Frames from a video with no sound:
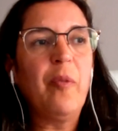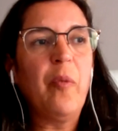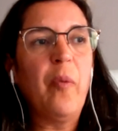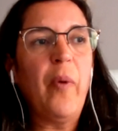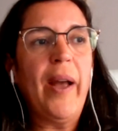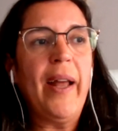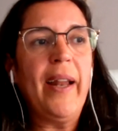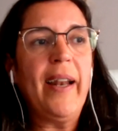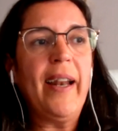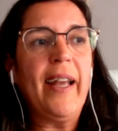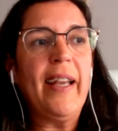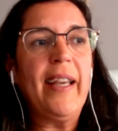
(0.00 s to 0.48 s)

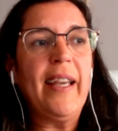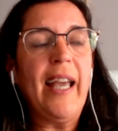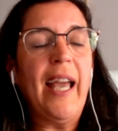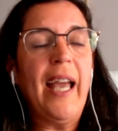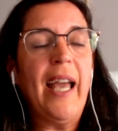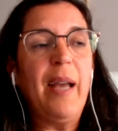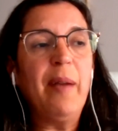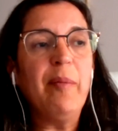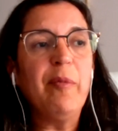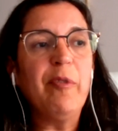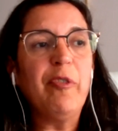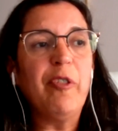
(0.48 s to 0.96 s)
When I
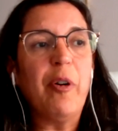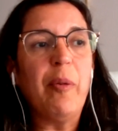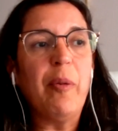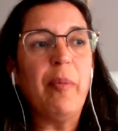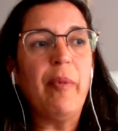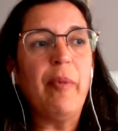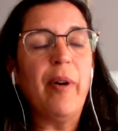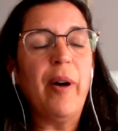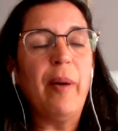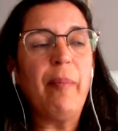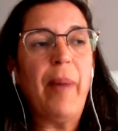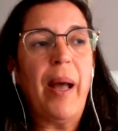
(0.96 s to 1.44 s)
came
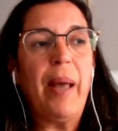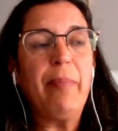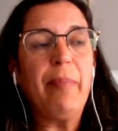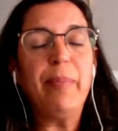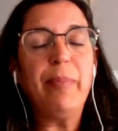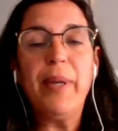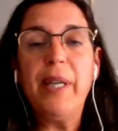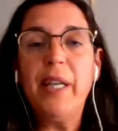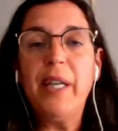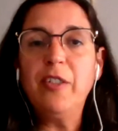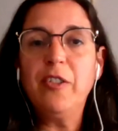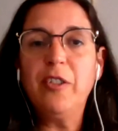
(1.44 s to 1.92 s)
from my
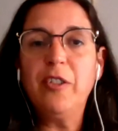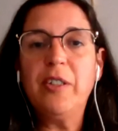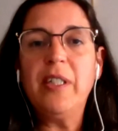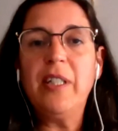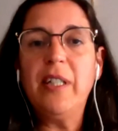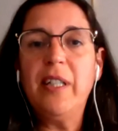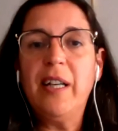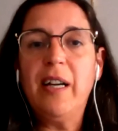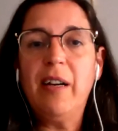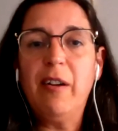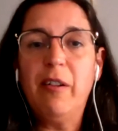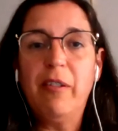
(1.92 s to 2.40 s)

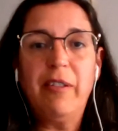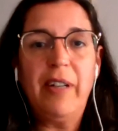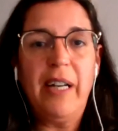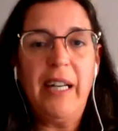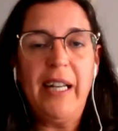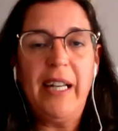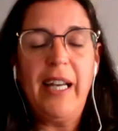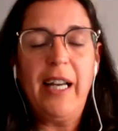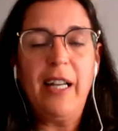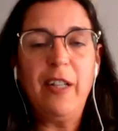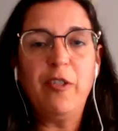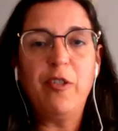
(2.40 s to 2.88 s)
PhD, I
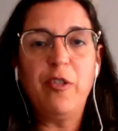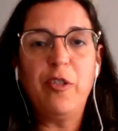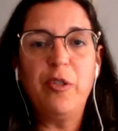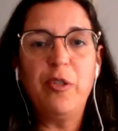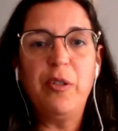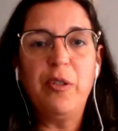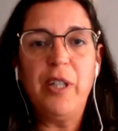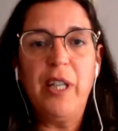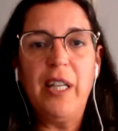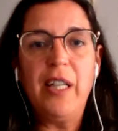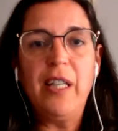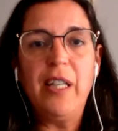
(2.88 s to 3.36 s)
already had
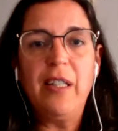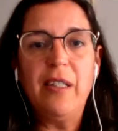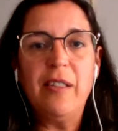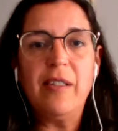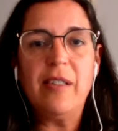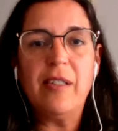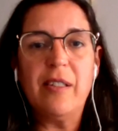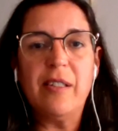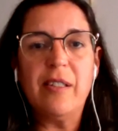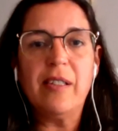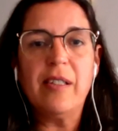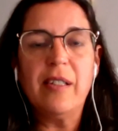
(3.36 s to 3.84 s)
2
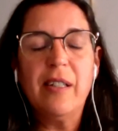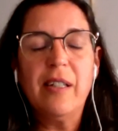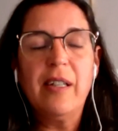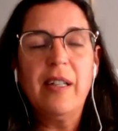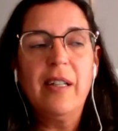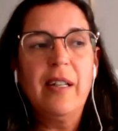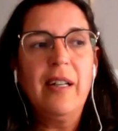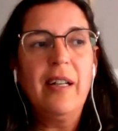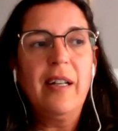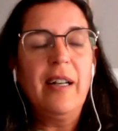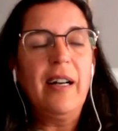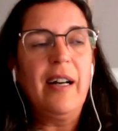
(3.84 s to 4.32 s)
kids.
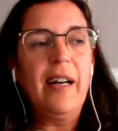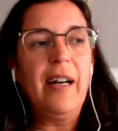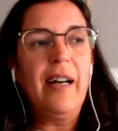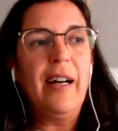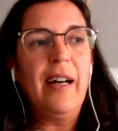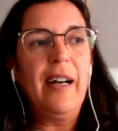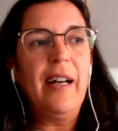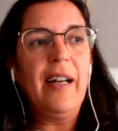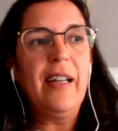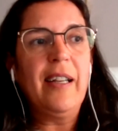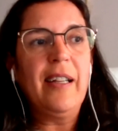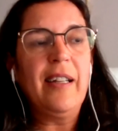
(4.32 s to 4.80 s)

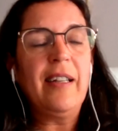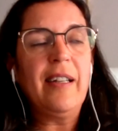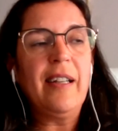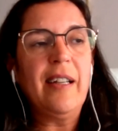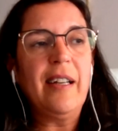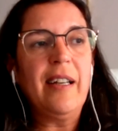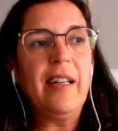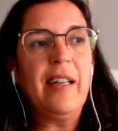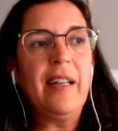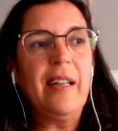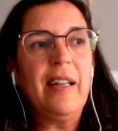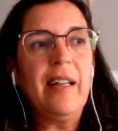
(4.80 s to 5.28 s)

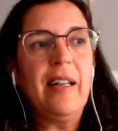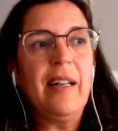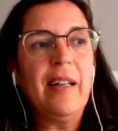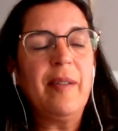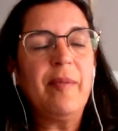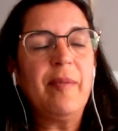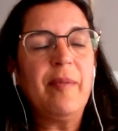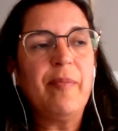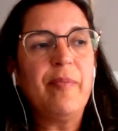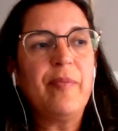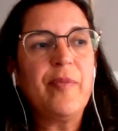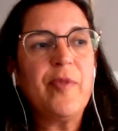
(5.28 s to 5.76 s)

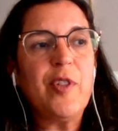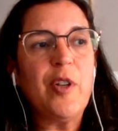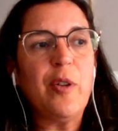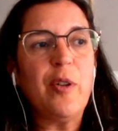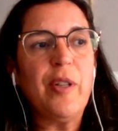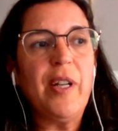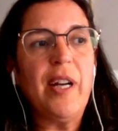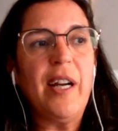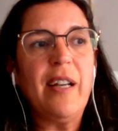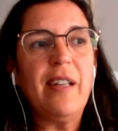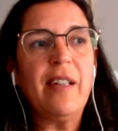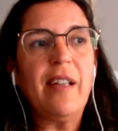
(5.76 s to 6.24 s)

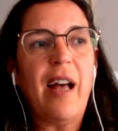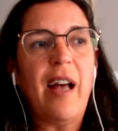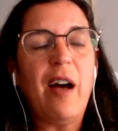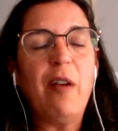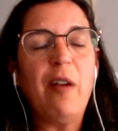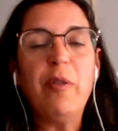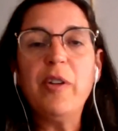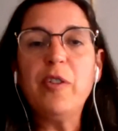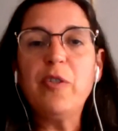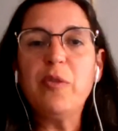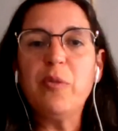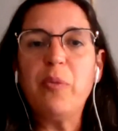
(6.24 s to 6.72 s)
So there are
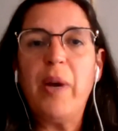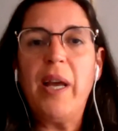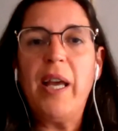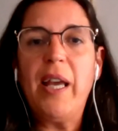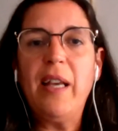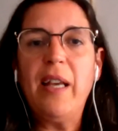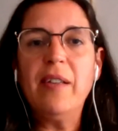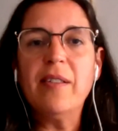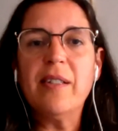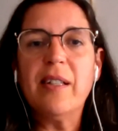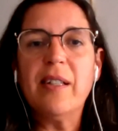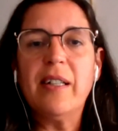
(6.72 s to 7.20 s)
always
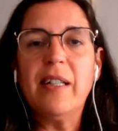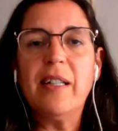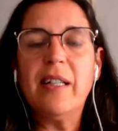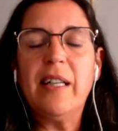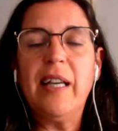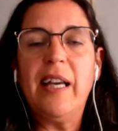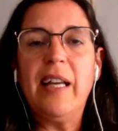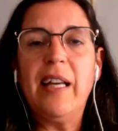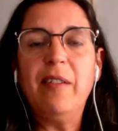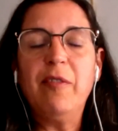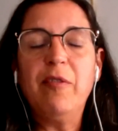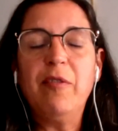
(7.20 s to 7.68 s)
ways, and
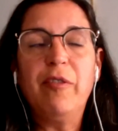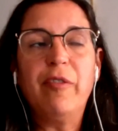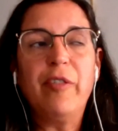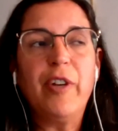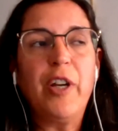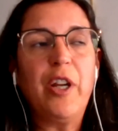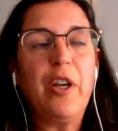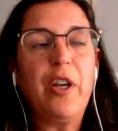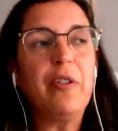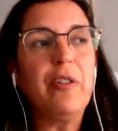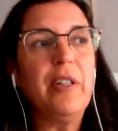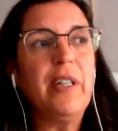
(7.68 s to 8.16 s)
again,
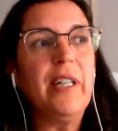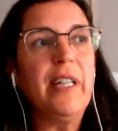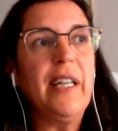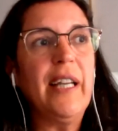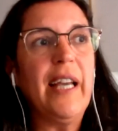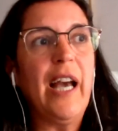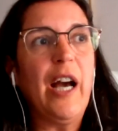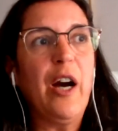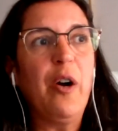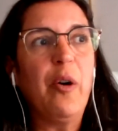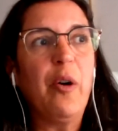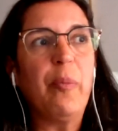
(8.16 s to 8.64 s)

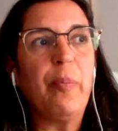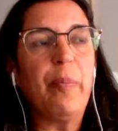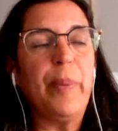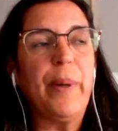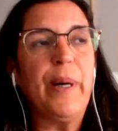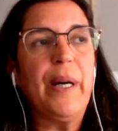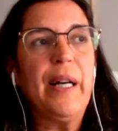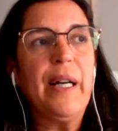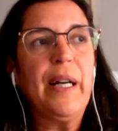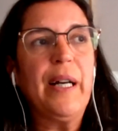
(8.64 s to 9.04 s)
recruiting help.